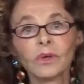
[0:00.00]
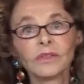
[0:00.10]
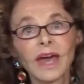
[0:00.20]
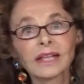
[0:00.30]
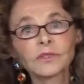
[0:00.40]

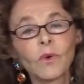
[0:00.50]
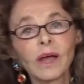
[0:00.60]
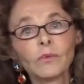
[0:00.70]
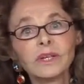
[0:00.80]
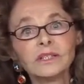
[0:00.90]
well, that's
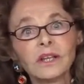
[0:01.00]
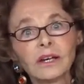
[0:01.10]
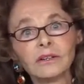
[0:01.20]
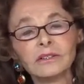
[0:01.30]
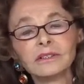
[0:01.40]
why we
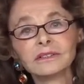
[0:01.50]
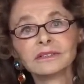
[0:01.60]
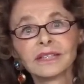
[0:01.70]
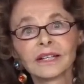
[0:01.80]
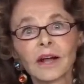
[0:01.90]
know
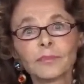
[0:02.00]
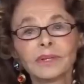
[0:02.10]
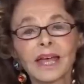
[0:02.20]
that our